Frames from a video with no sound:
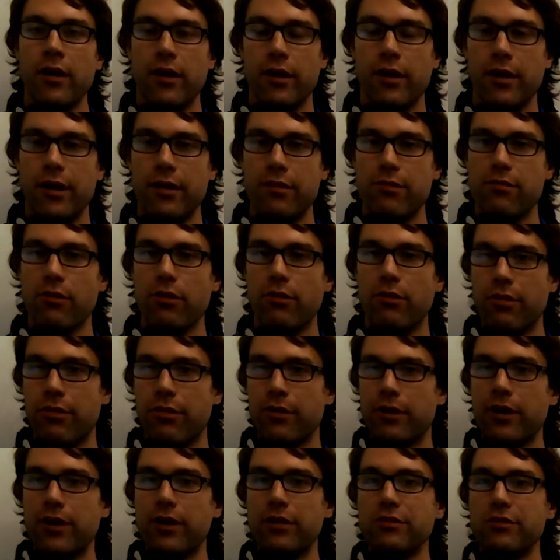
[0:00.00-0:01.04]
Uh, and so
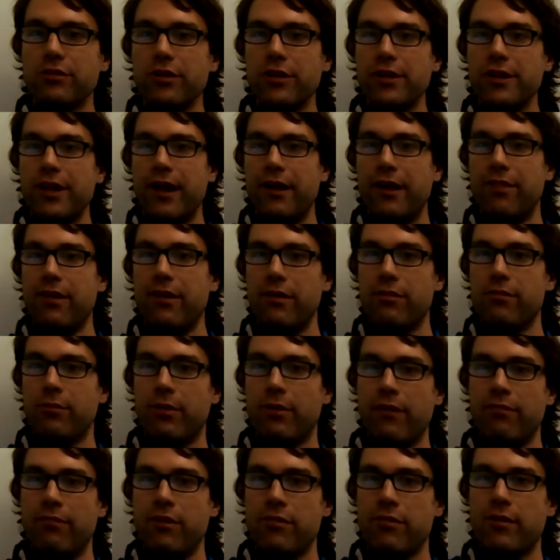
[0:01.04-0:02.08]
they're going to look like this,
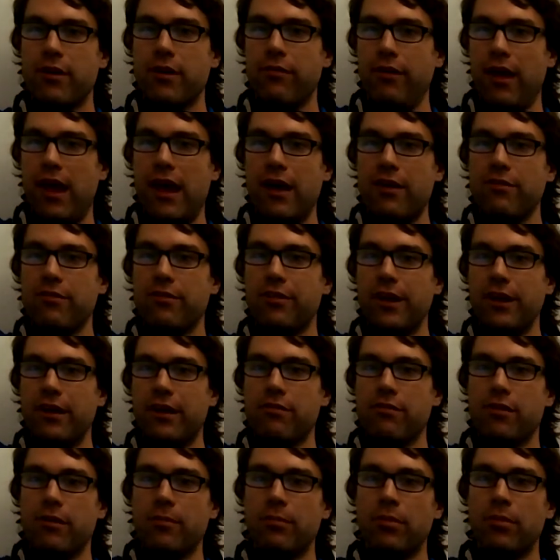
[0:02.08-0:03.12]
where this kind of S-like
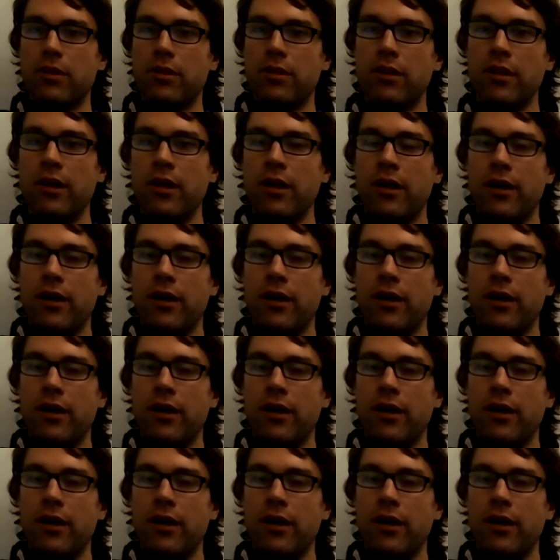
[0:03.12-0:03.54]
symbol,